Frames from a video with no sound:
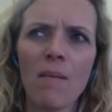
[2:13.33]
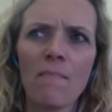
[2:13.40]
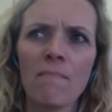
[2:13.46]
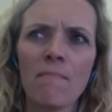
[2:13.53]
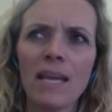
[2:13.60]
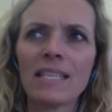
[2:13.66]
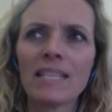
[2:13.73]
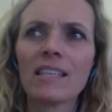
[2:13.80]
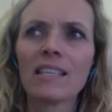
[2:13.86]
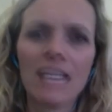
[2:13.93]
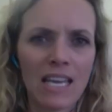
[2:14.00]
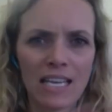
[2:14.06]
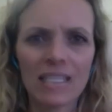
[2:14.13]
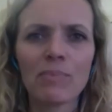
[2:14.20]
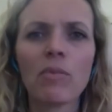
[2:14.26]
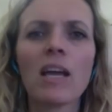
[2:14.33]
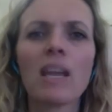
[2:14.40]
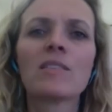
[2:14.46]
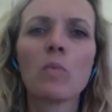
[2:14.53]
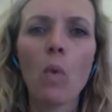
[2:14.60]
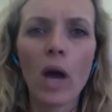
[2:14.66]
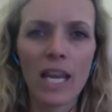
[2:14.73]
basically it explains
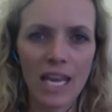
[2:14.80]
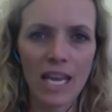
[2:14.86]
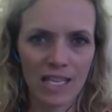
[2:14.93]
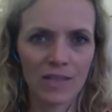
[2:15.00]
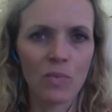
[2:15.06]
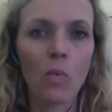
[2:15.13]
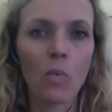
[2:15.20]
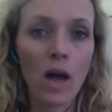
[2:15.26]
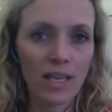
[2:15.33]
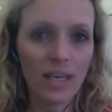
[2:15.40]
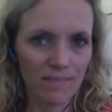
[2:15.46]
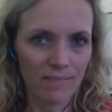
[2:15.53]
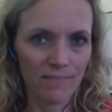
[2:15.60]
what eats what.